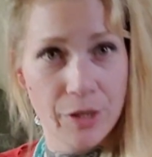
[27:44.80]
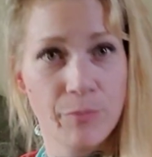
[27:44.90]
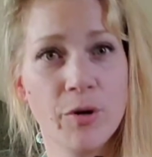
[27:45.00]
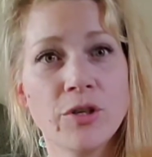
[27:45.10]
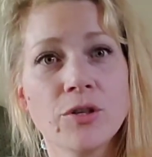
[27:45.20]

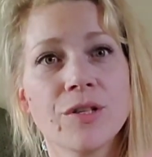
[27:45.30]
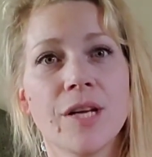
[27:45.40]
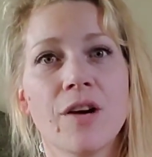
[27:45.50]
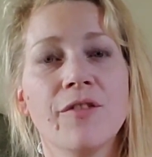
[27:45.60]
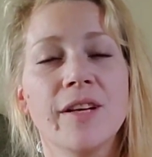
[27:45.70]
Push
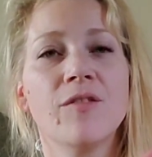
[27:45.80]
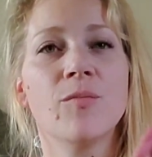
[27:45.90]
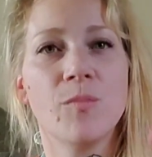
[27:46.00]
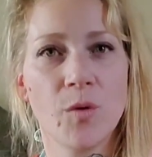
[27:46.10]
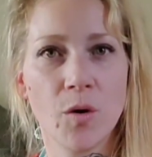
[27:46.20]
yourself
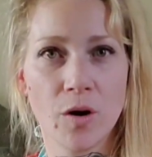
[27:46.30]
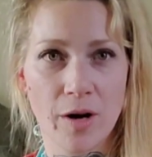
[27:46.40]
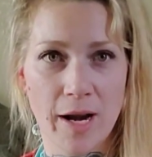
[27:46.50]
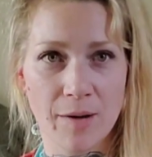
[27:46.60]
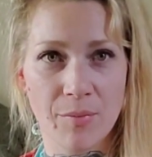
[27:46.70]
even more
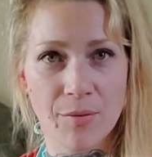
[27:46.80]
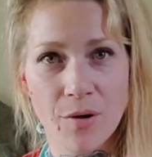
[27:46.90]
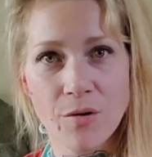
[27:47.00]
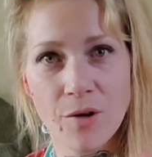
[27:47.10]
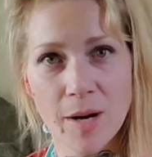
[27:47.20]
and
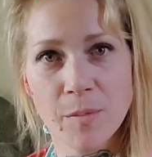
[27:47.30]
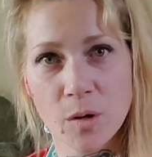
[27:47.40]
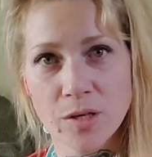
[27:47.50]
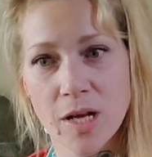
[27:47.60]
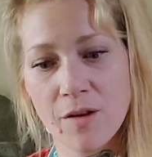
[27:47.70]
program
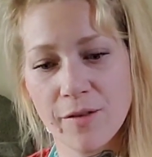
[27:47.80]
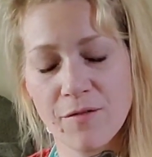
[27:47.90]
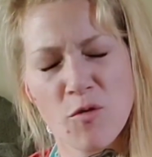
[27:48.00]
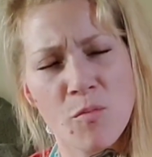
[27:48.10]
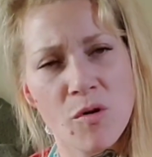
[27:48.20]
yourself
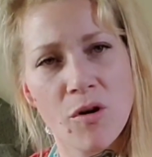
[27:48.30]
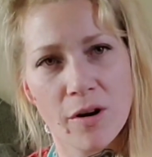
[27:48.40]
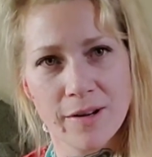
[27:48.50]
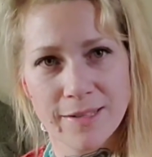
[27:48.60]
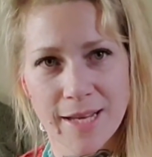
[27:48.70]
even more
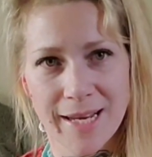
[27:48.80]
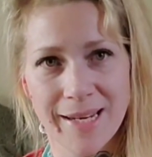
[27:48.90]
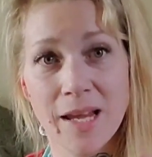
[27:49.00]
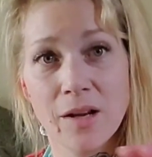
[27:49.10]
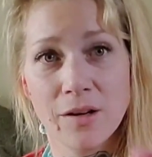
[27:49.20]
and saying,
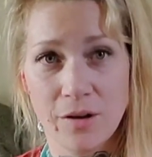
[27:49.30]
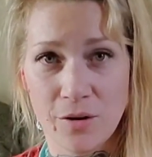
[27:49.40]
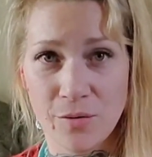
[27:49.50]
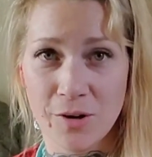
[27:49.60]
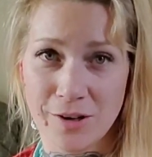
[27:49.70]

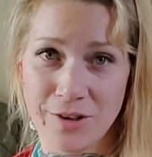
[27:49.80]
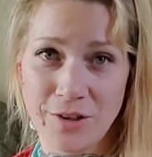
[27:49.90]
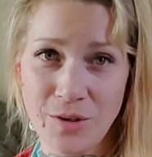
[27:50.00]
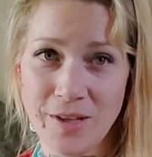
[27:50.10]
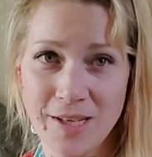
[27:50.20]
no, we're going to
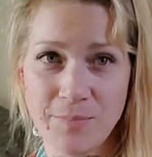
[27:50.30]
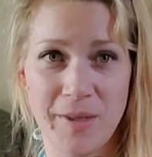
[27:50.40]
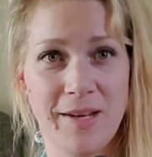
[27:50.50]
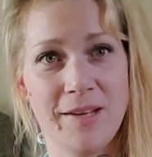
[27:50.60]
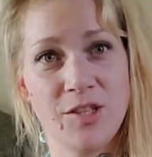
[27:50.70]
do this
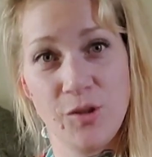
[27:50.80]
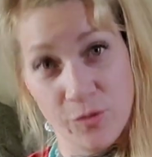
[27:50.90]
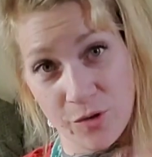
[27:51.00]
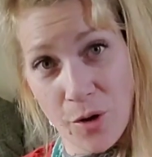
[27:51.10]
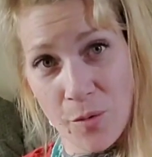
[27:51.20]
because you
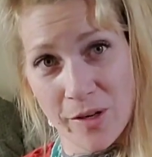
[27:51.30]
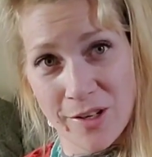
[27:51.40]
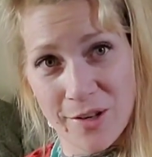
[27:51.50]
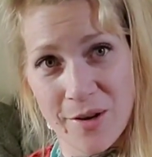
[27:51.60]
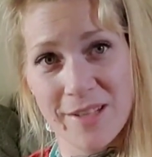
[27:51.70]
don't want to
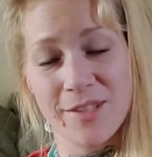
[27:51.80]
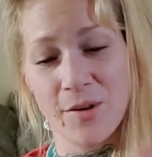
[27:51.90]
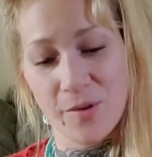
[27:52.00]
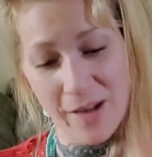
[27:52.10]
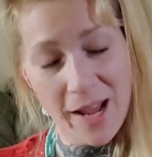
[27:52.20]
do it.
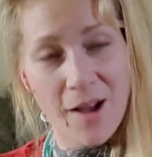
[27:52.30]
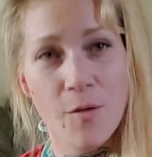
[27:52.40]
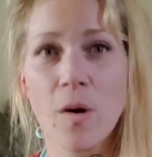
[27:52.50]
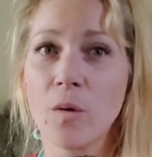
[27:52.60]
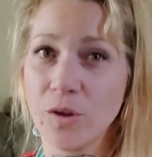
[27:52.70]
So
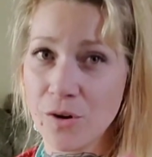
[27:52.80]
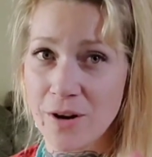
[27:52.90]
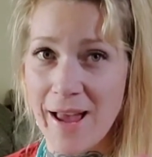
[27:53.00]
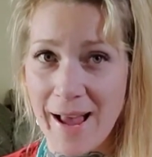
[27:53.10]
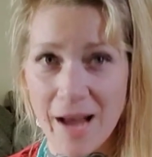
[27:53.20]
now you're
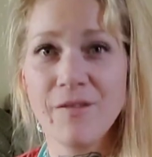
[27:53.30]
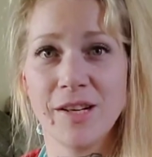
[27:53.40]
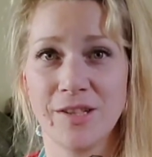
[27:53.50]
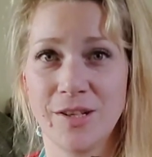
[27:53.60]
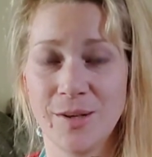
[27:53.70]

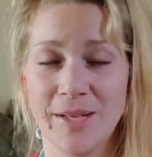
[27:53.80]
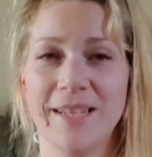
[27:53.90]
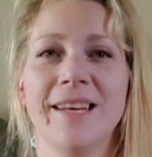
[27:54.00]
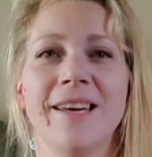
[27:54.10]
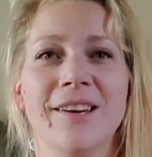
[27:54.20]
having to do it.
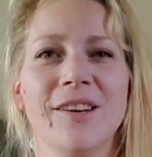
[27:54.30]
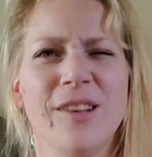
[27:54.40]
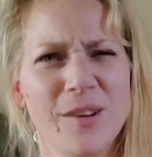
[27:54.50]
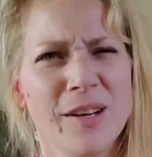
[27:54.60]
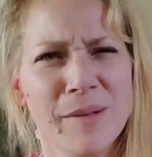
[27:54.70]

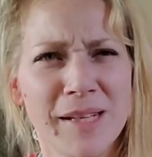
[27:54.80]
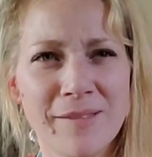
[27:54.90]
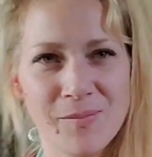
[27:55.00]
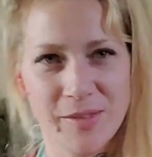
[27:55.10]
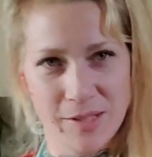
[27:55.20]
You know what I mean?
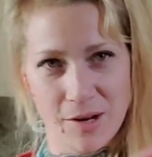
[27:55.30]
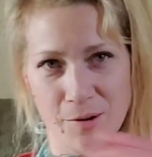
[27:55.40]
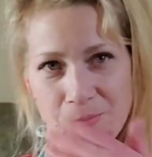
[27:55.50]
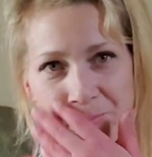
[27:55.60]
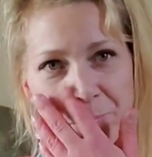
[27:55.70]

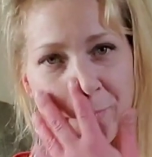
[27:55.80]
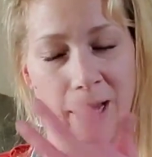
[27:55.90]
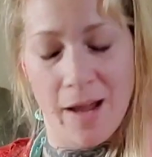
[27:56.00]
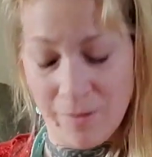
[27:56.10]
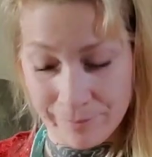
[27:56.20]
So,
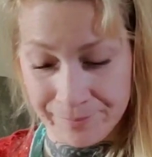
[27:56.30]
yeah.